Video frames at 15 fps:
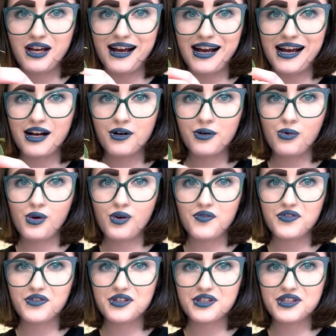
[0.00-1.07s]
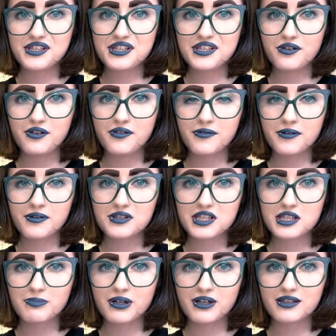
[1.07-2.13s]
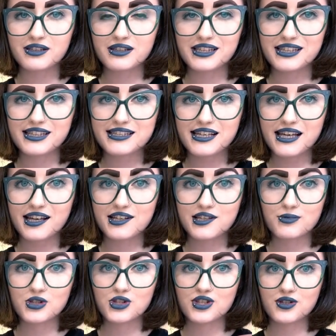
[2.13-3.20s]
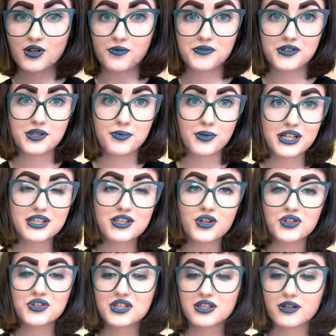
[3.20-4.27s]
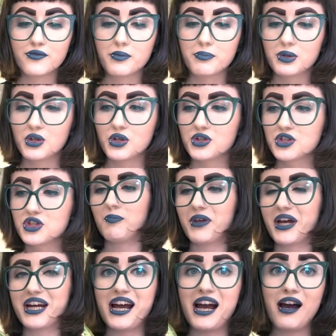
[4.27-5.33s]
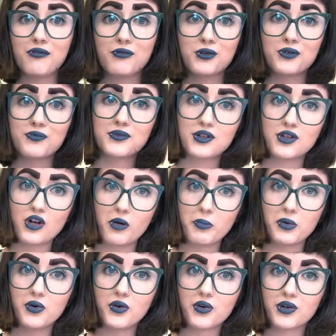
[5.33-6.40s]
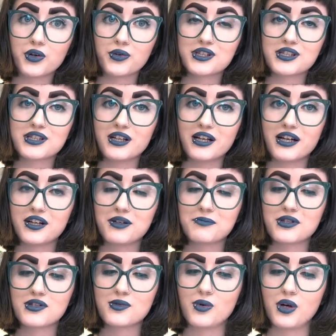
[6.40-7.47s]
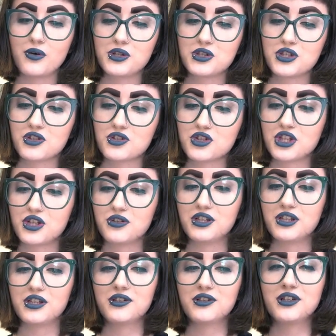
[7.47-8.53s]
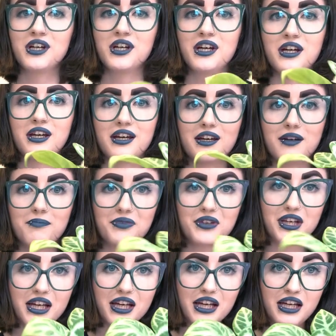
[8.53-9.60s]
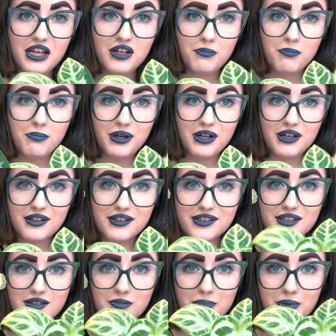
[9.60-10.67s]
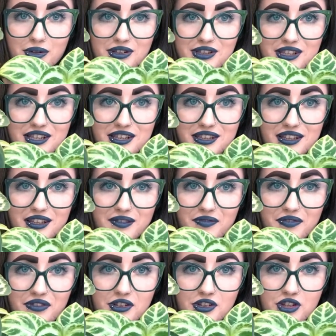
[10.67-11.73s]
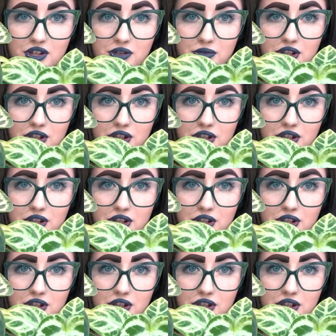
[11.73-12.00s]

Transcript: how silver and sparkly this is, which is obviously why it's called silver blush. And I have one of the normal items as well, which I'll show you um, in a bit, but so